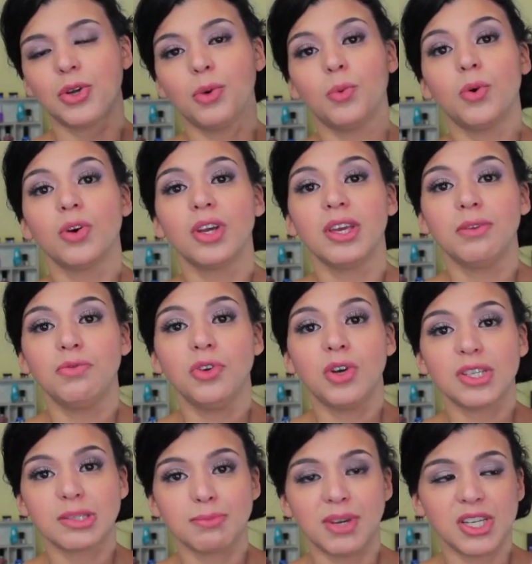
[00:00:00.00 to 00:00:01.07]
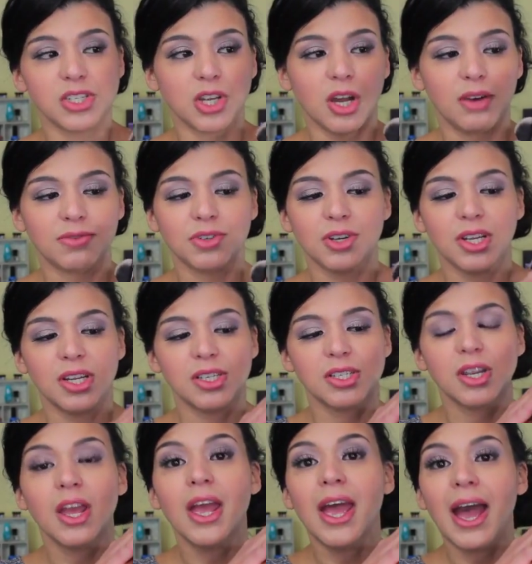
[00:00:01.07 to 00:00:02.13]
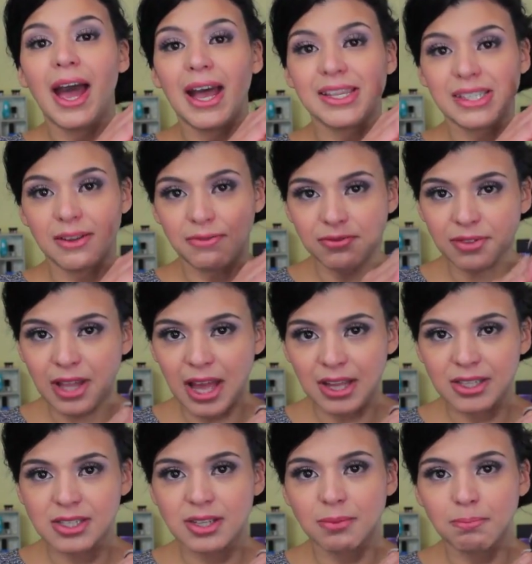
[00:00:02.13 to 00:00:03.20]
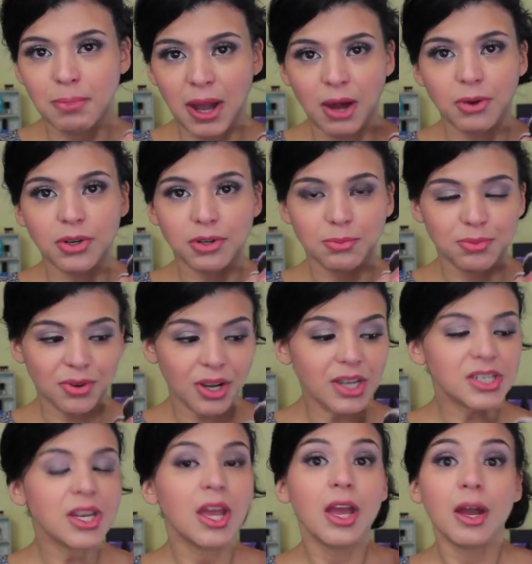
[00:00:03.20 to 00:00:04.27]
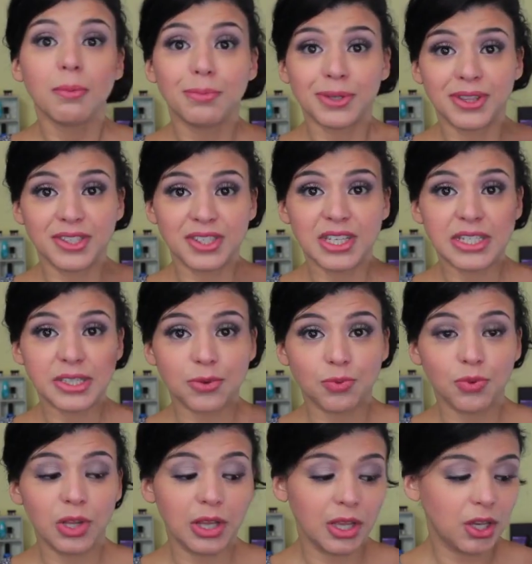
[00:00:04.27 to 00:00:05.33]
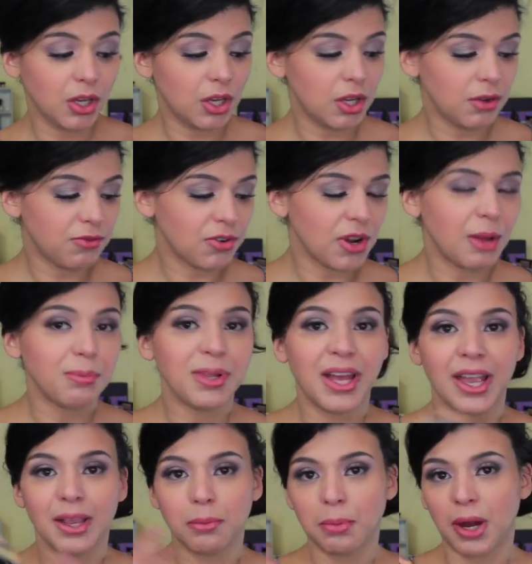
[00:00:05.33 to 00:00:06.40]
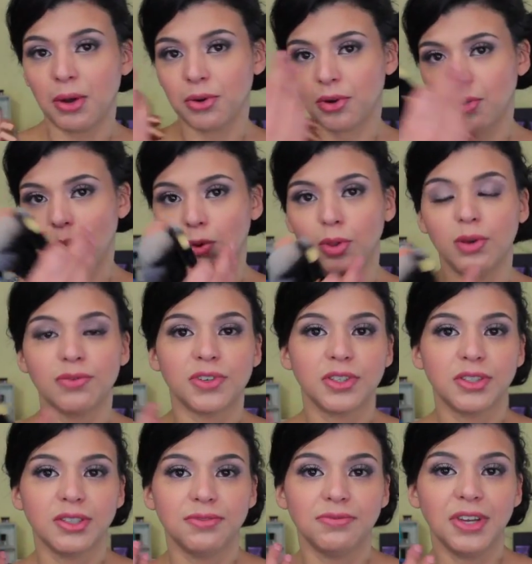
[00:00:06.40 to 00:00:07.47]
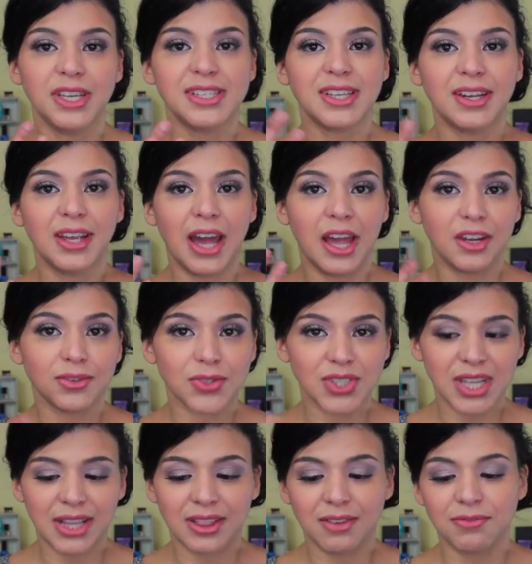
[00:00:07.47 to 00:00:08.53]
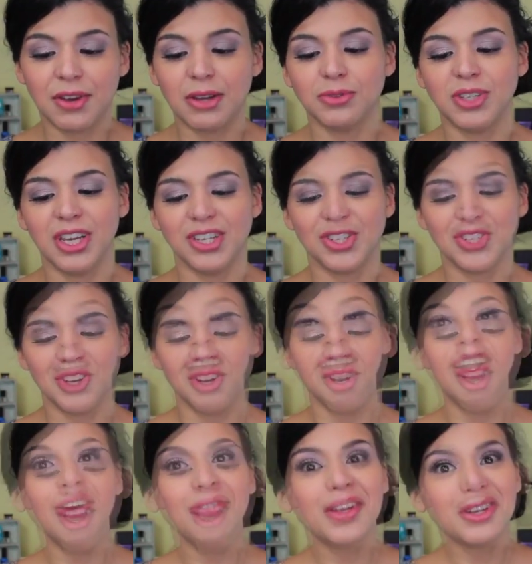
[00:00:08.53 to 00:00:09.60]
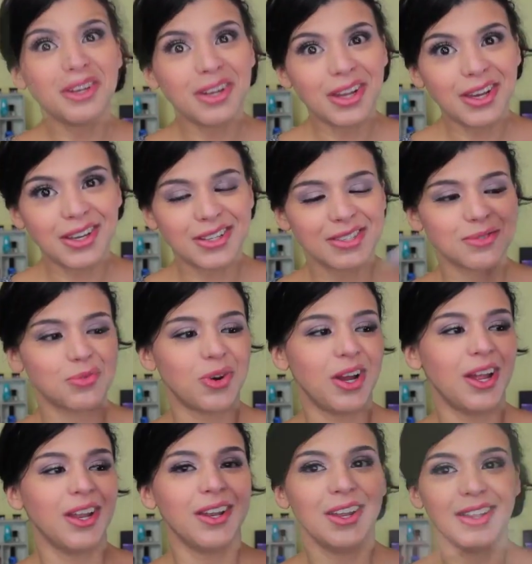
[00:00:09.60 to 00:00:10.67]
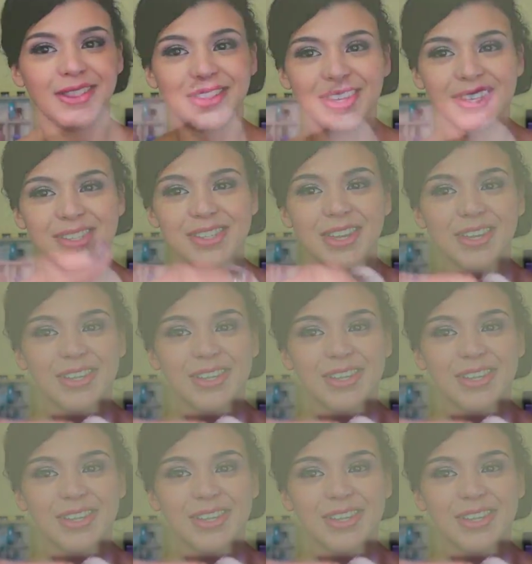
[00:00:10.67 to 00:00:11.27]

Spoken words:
so it won't give you as much coverage as a flat powder brush, but this is really good for applying powder all over the face and kind of set the foundation. Now the next one, this